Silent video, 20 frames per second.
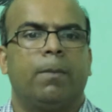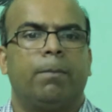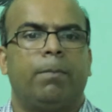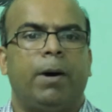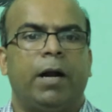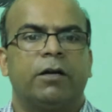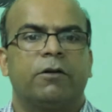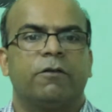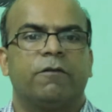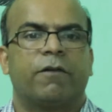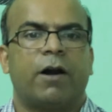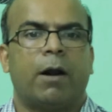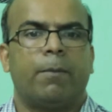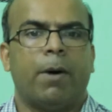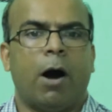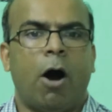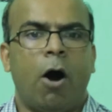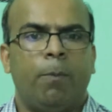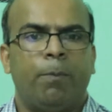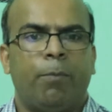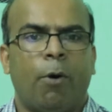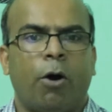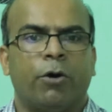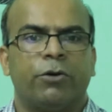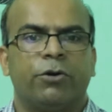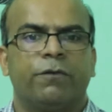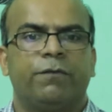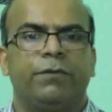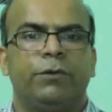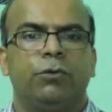but from our
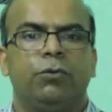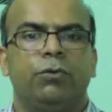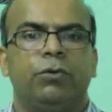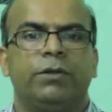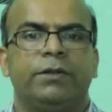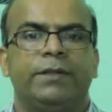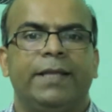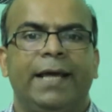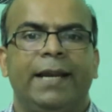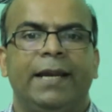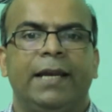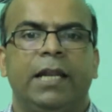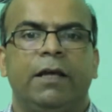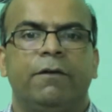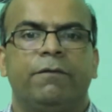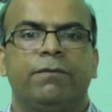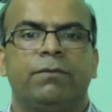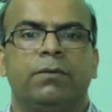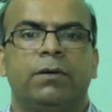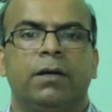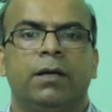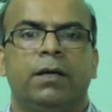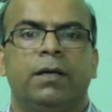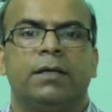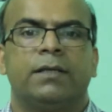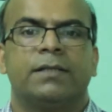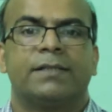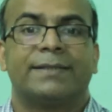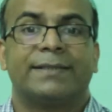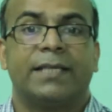point of view, they live
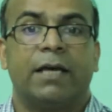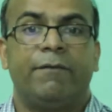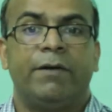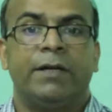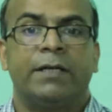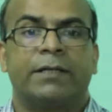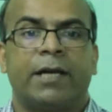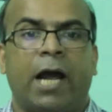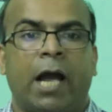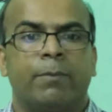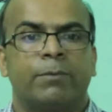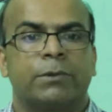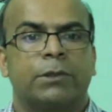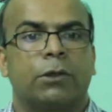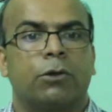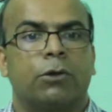7 times